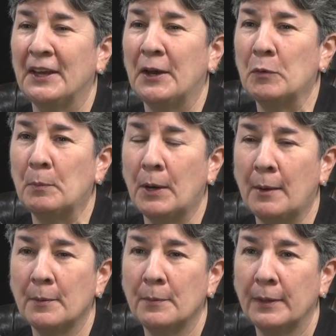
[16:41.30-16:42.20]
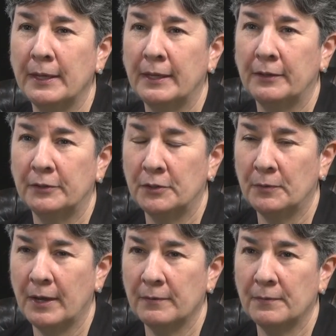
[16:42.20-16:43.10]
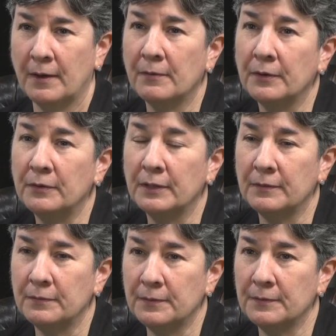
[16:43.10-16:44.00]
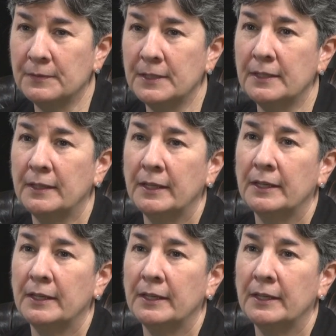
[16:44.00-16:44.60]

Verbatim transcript: Uh, we're probably in and around 550.